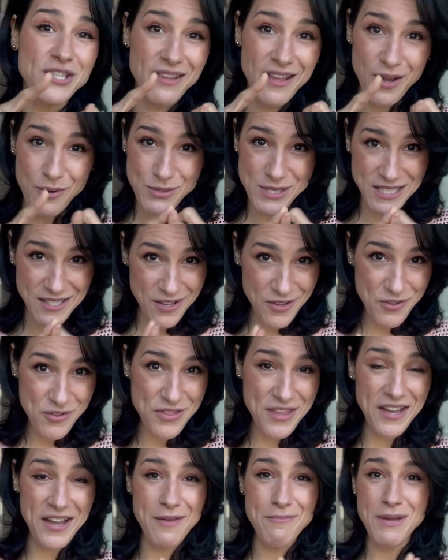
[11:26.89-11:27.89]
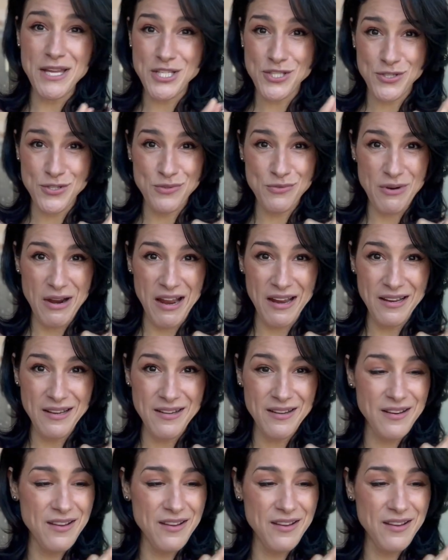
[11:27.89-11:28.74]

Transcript: That was another thing I mentioned, right?